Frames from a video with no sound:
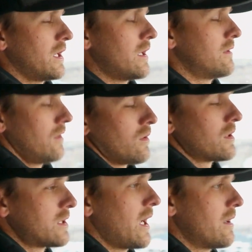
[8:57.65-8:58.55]
get the
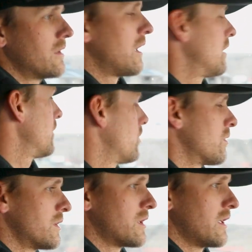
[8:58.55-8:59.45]
horse saddled and get on the
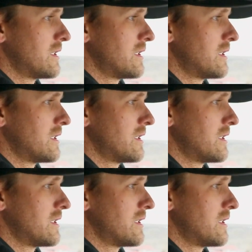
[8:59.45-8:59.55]
horse, and I